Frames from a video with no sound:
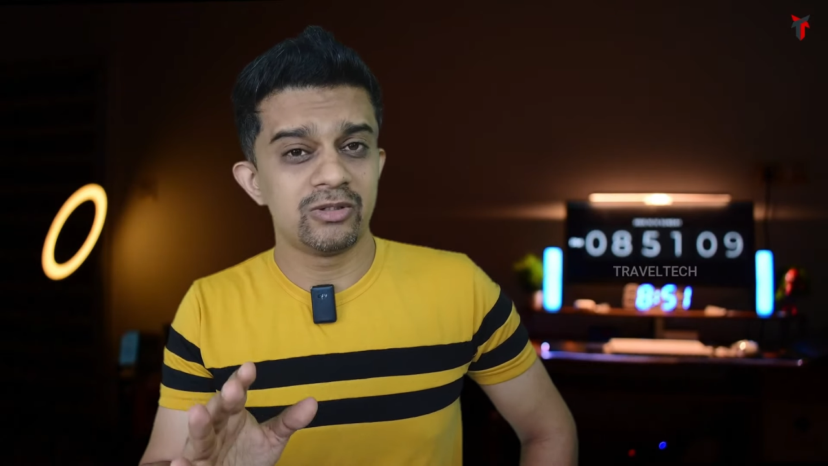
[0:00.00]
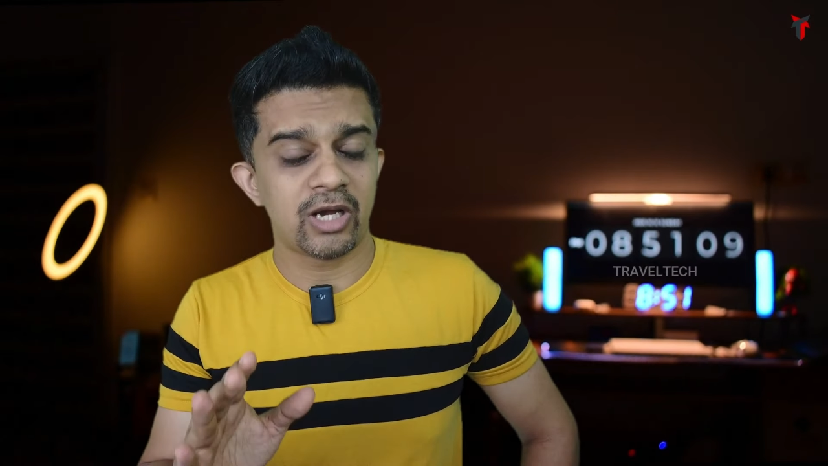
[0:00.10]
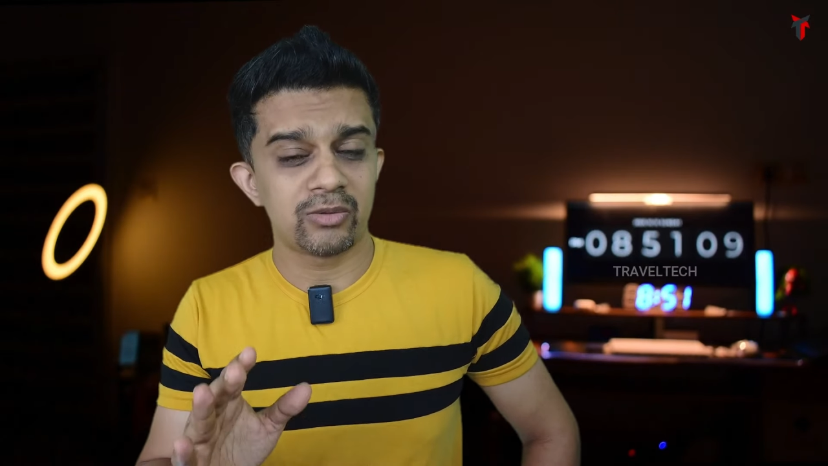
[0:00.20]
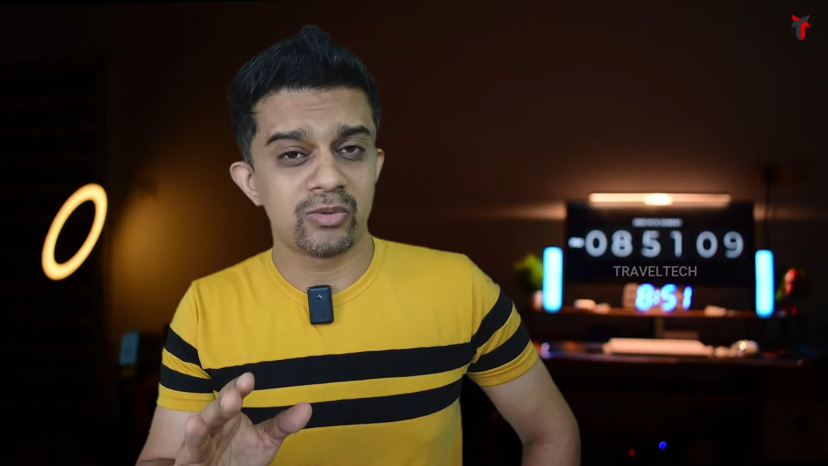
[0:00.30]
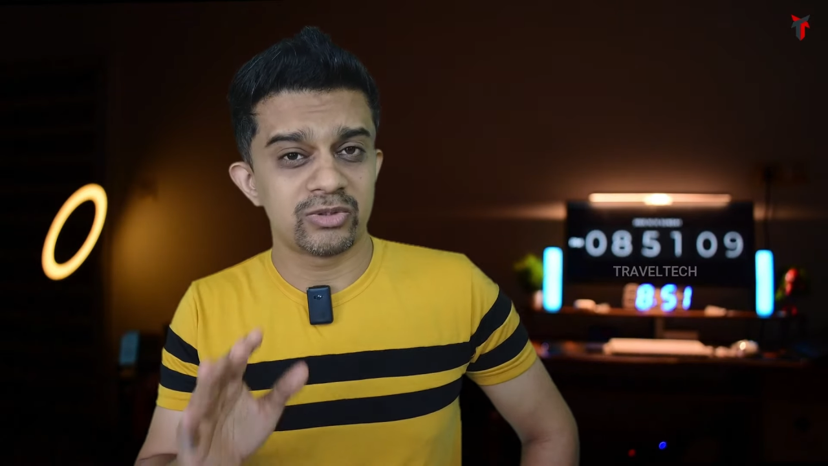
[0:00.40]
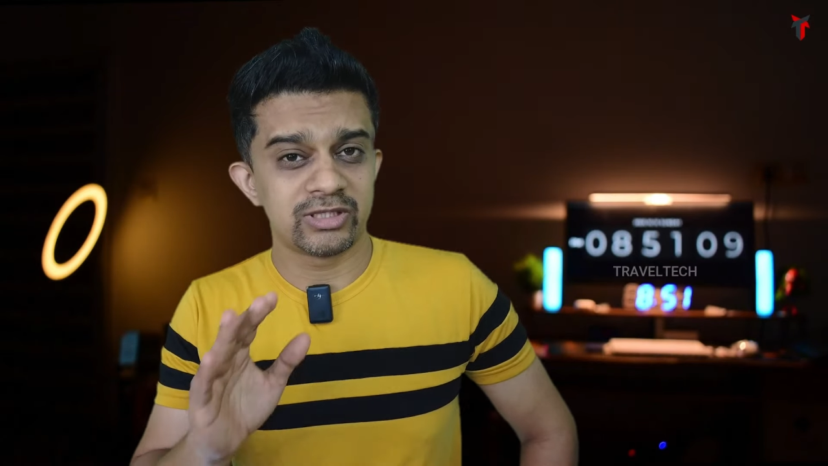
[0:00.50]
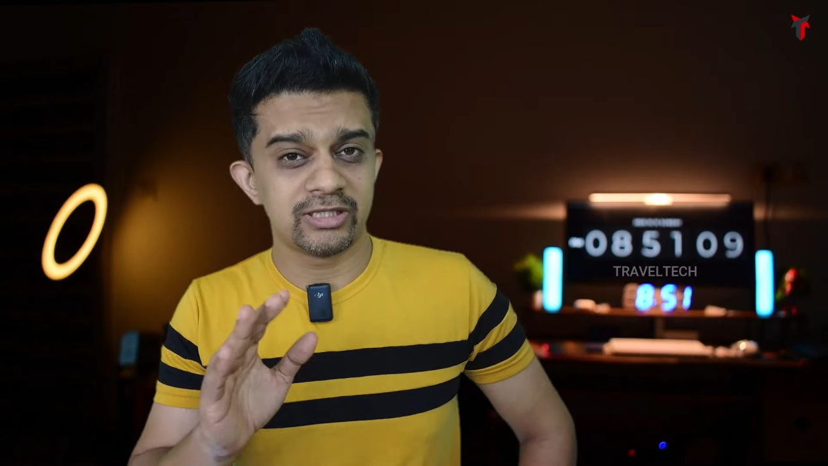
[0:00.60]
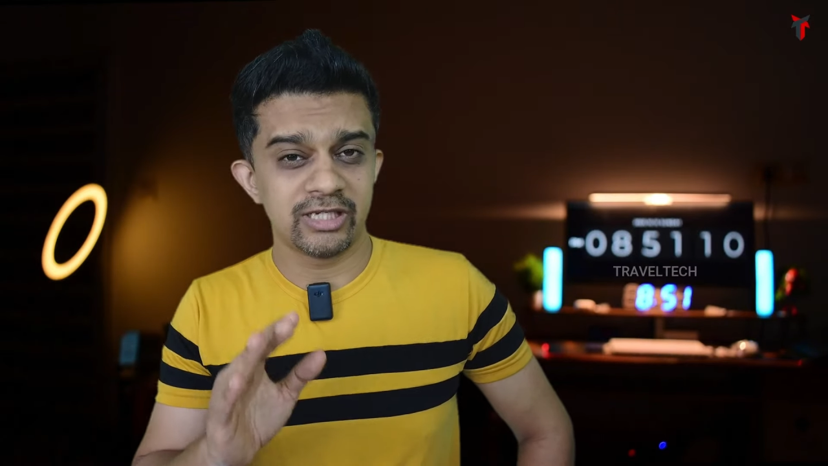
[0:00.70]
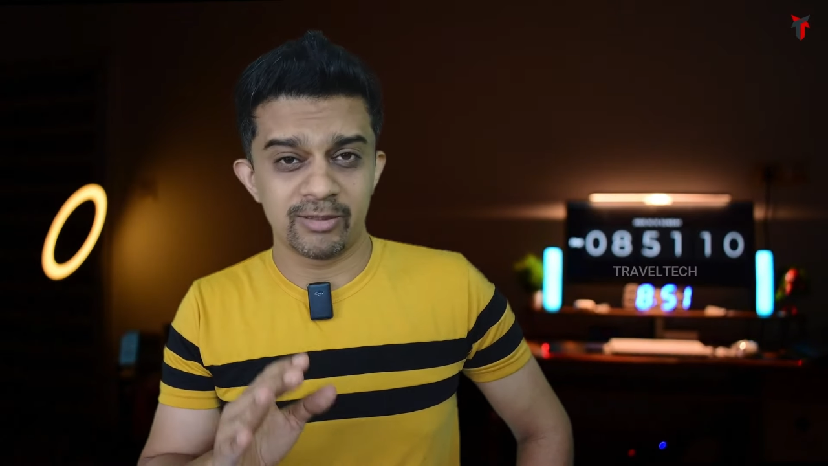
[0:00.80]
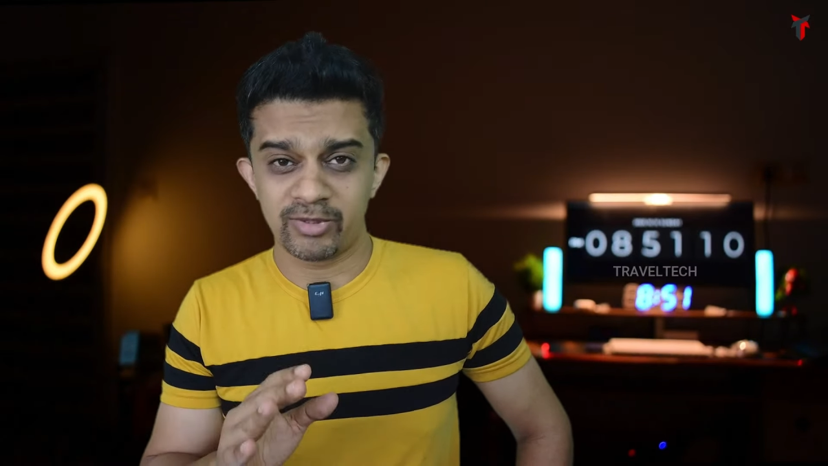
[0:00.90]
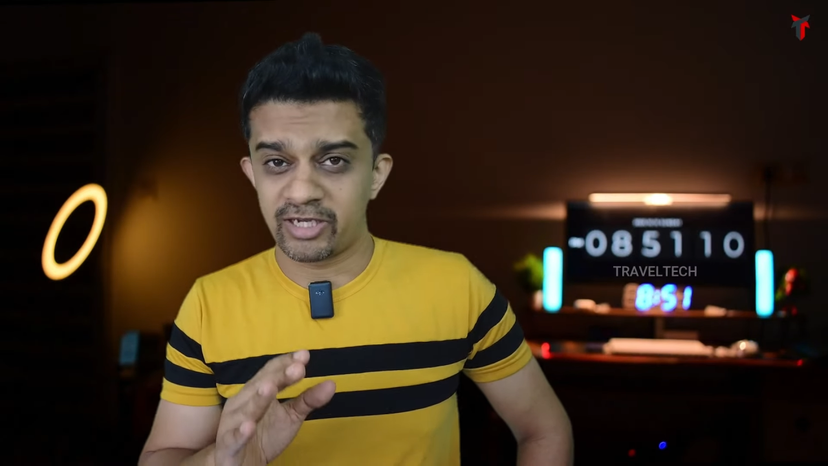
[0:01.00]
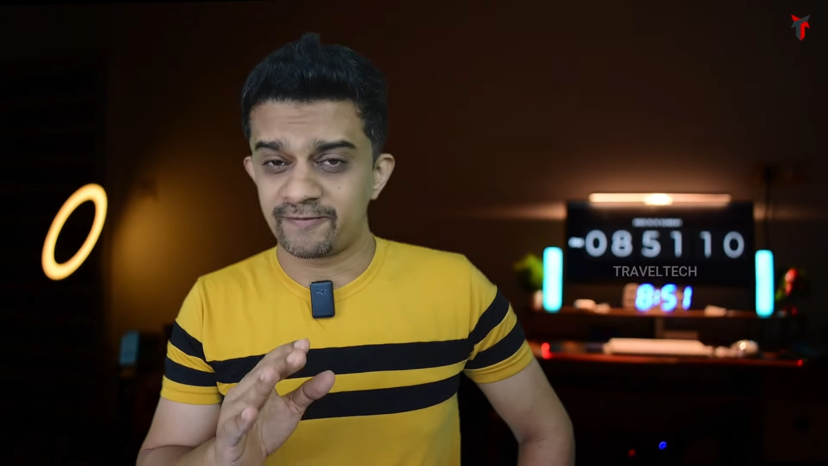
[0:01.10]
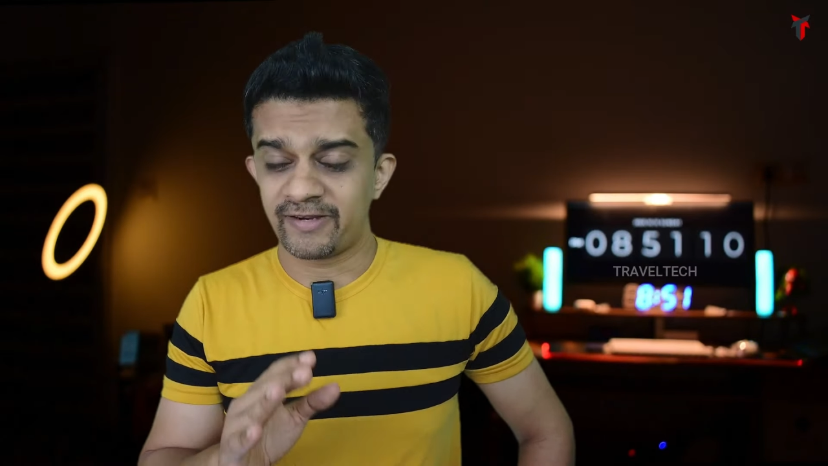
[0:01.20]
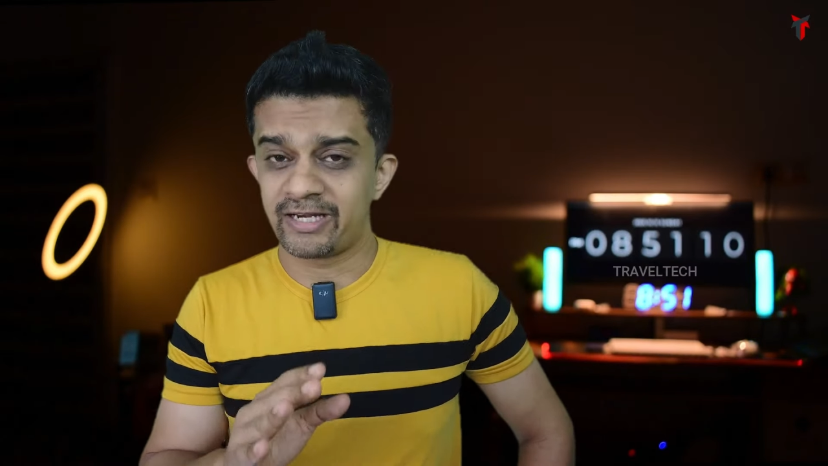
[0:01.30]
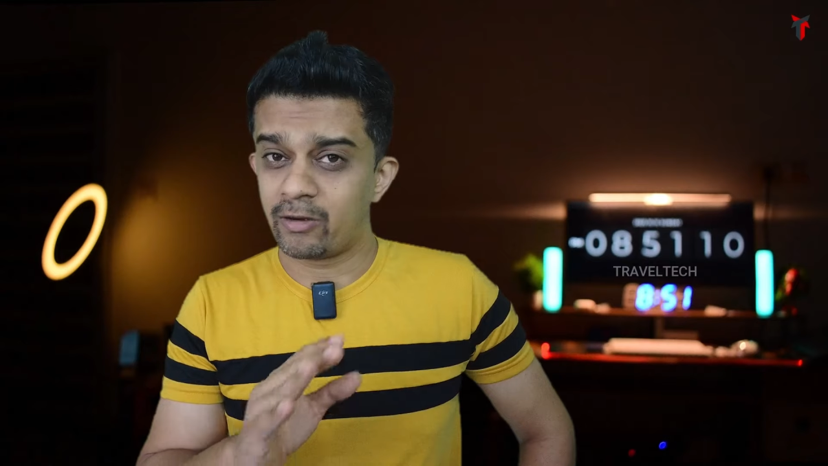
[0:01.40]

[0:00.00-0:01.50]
download the APK file